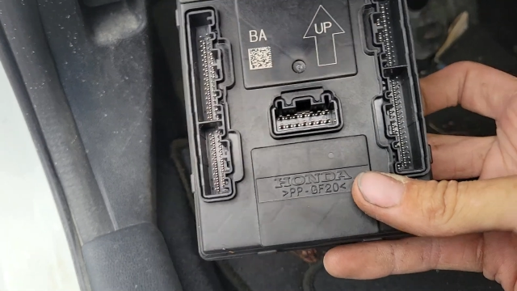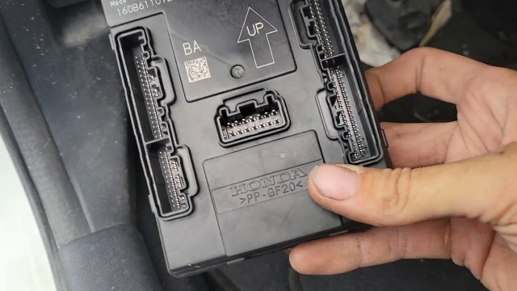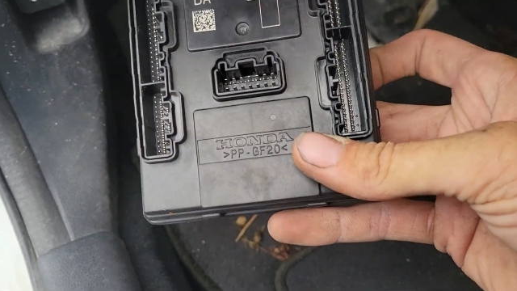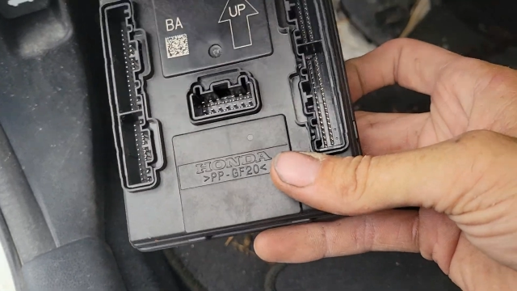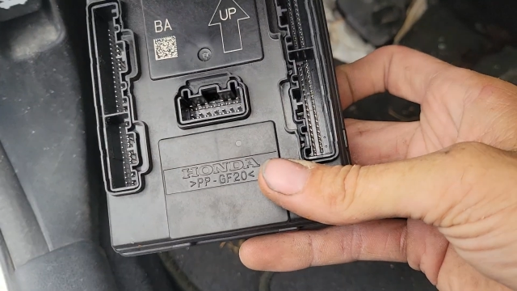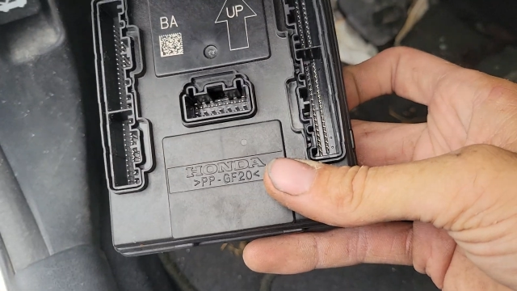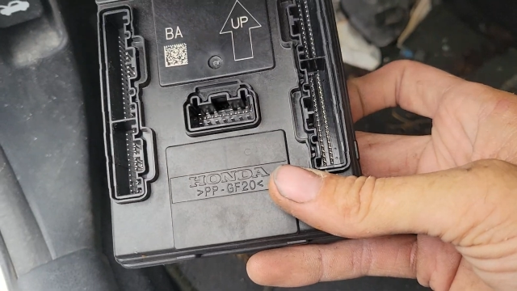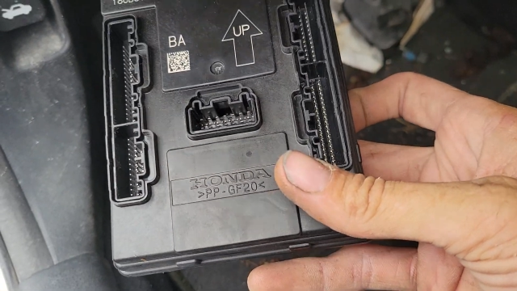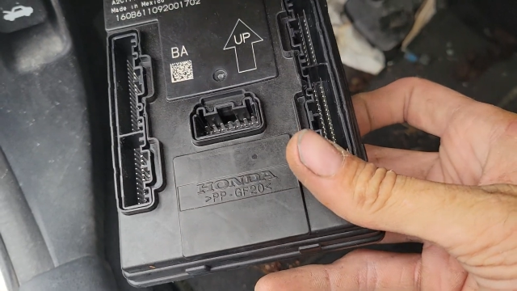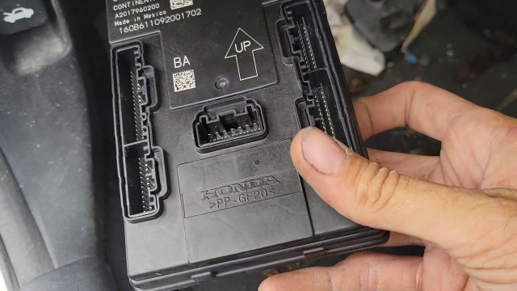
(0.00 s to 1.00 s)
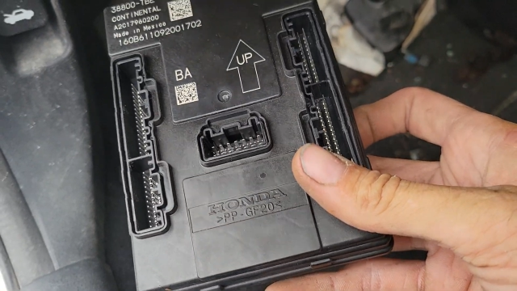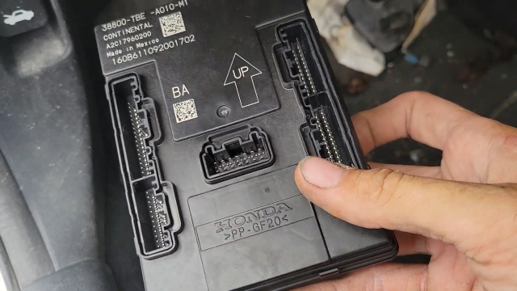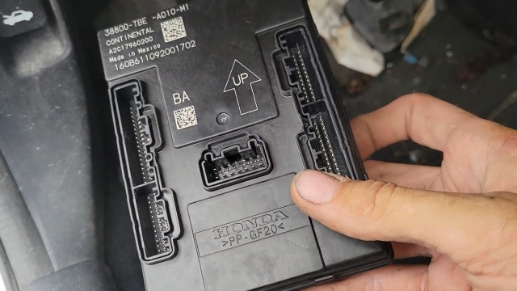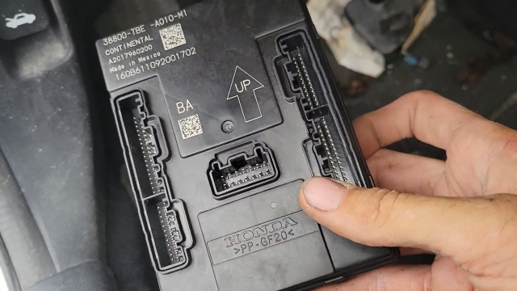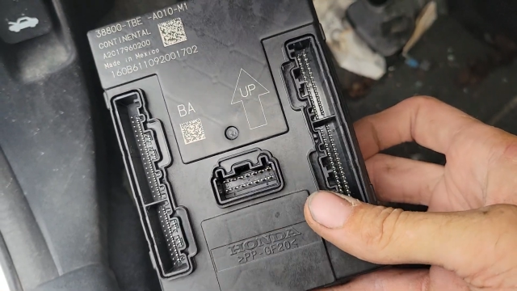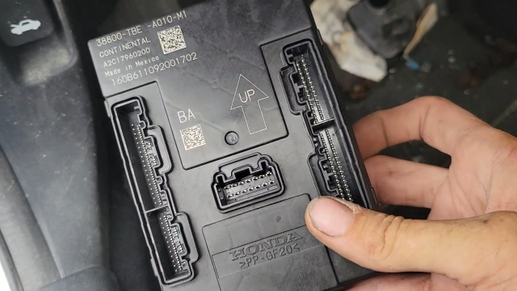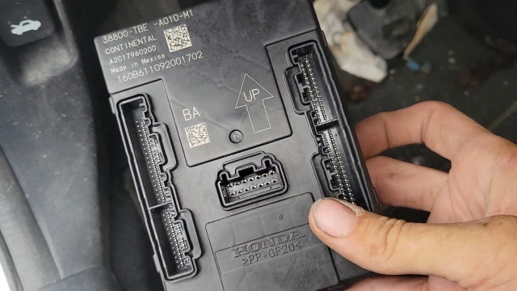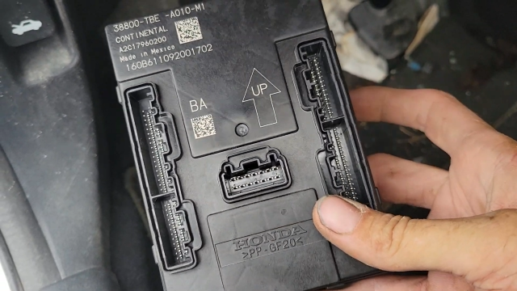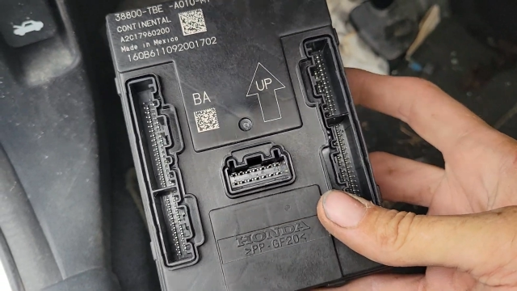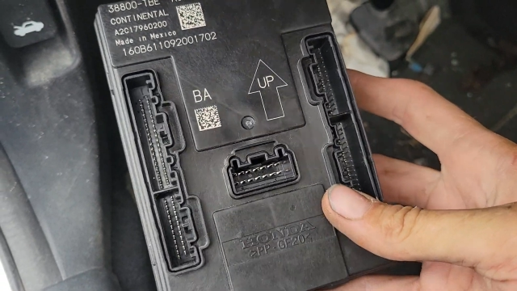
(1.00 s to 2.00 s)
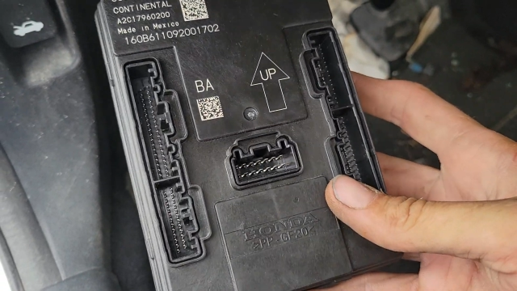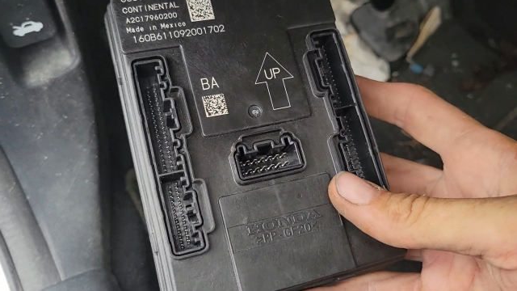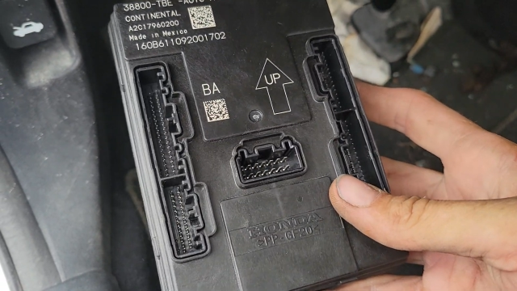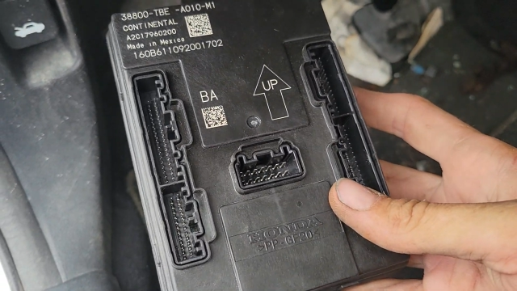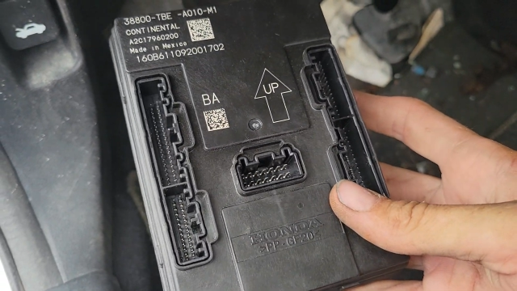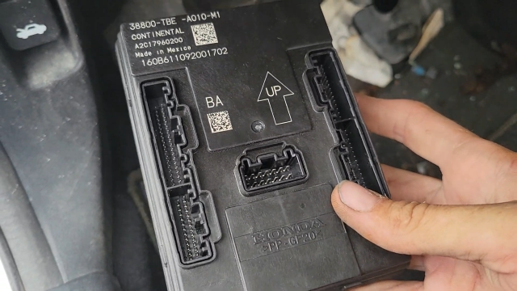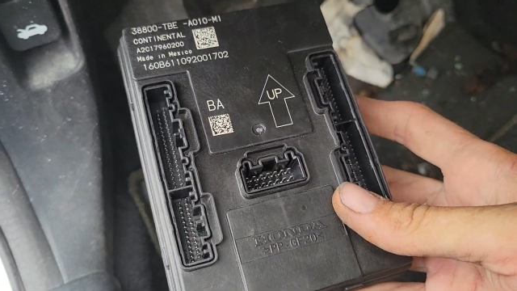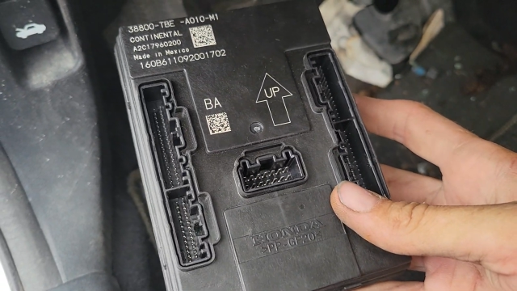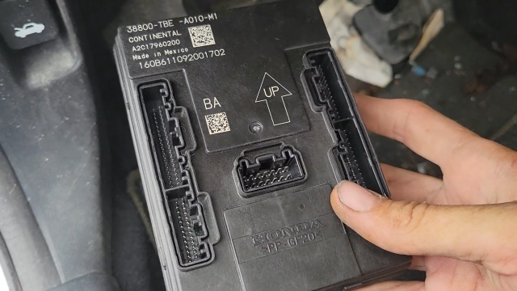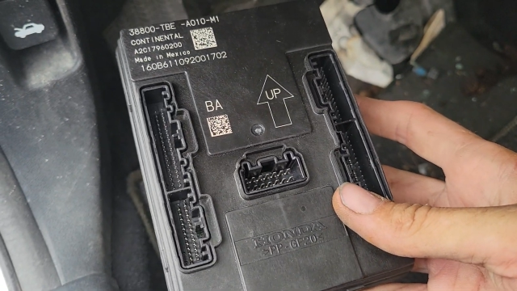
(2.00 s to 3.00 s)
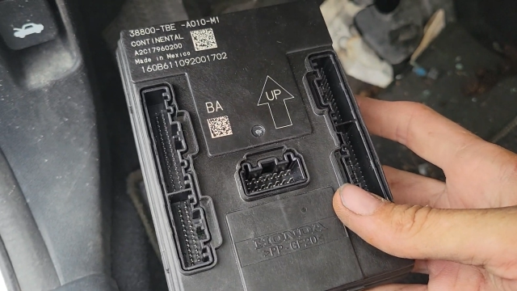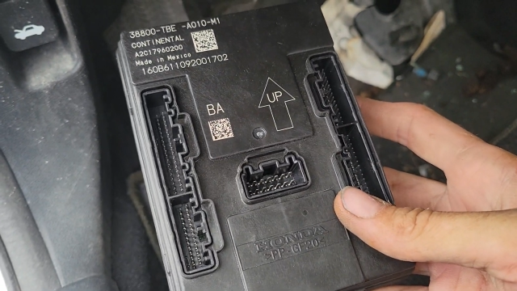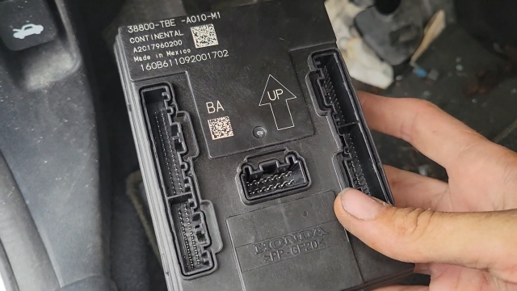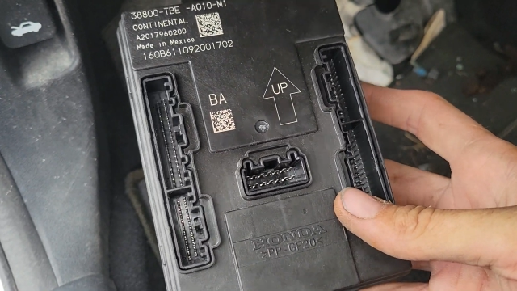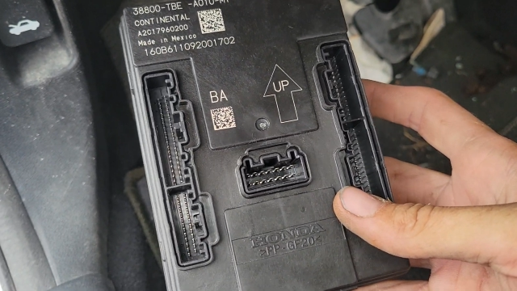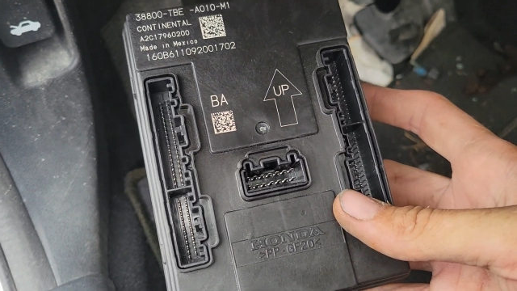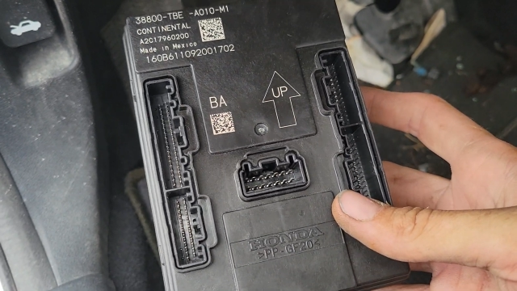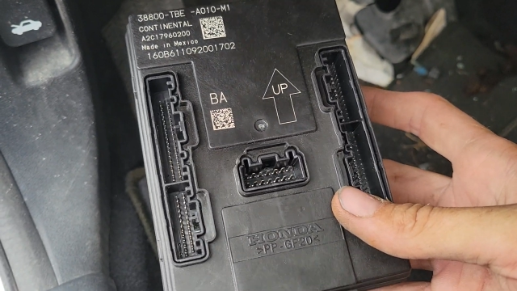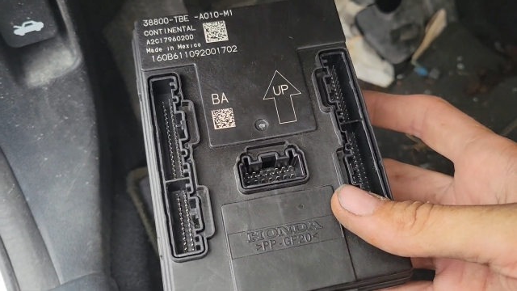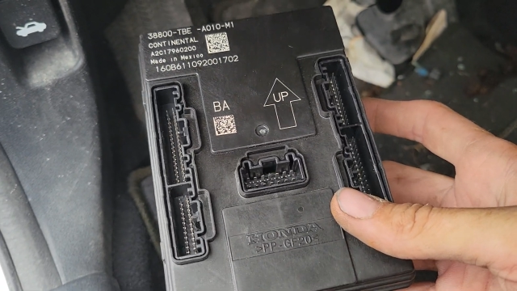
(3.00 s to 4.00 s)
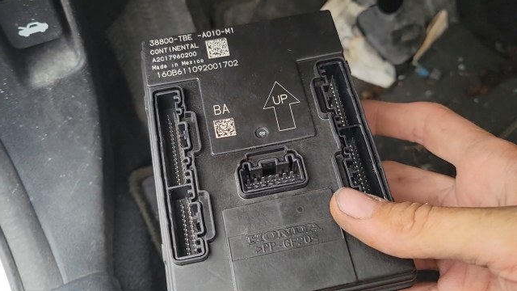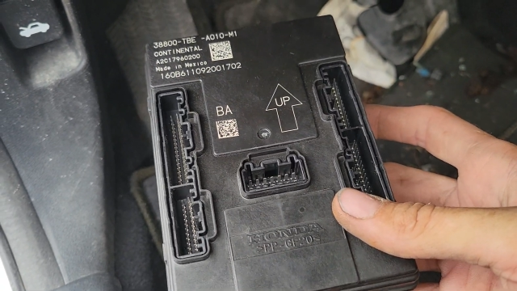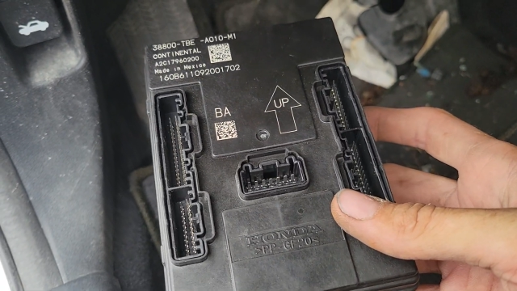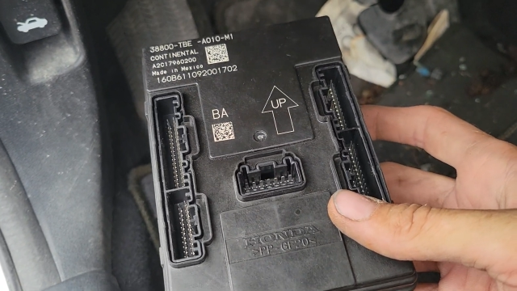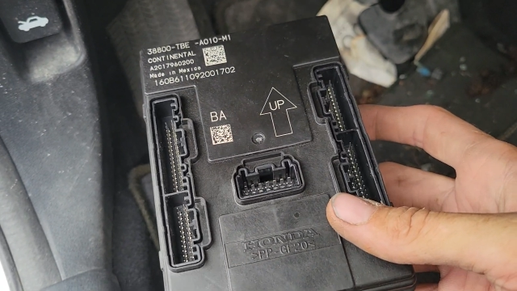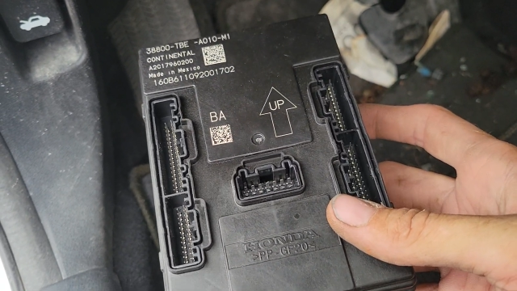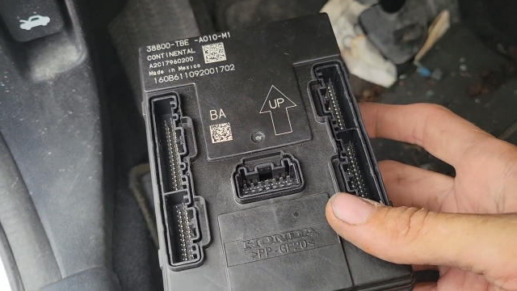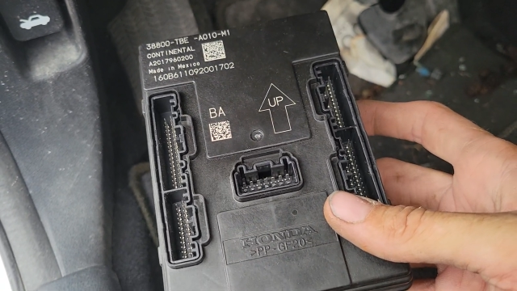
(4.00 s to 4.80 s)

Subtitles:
(no speaker visible)